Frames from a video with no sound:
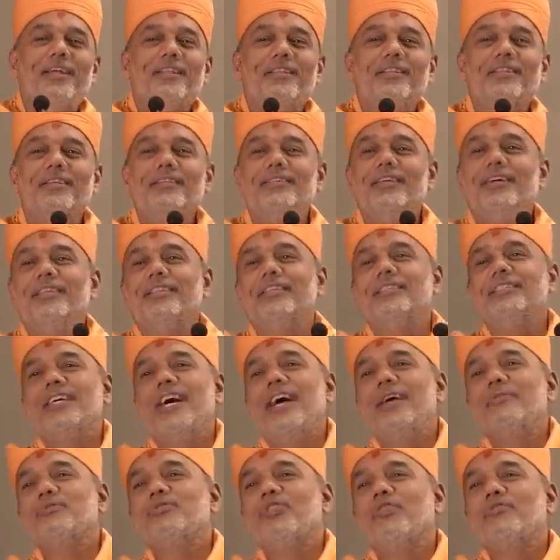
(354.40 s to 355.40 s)
These are the
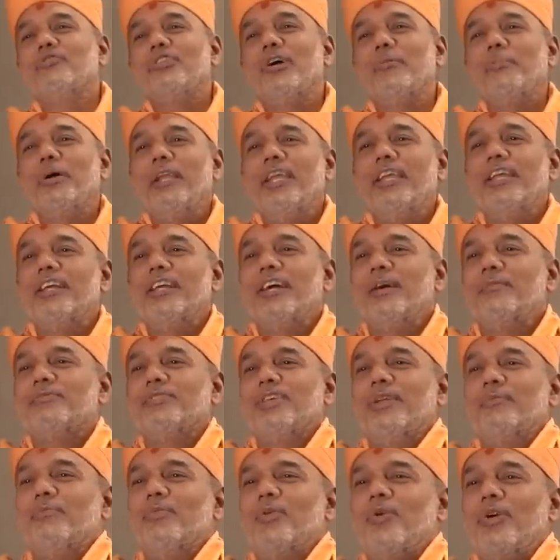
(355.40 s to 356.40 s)
times of double incomes
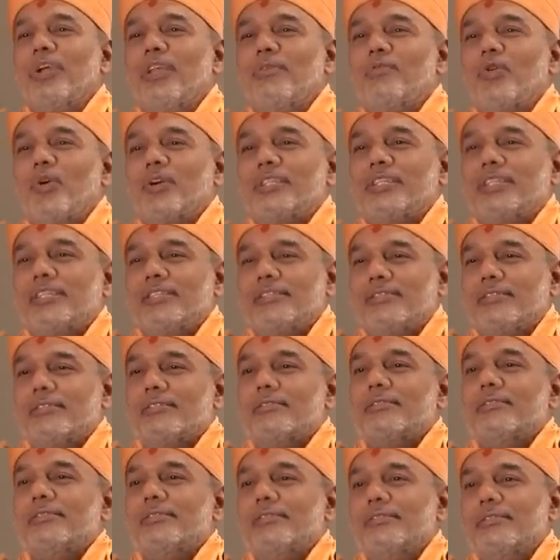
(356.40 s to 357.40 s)
and more divorces.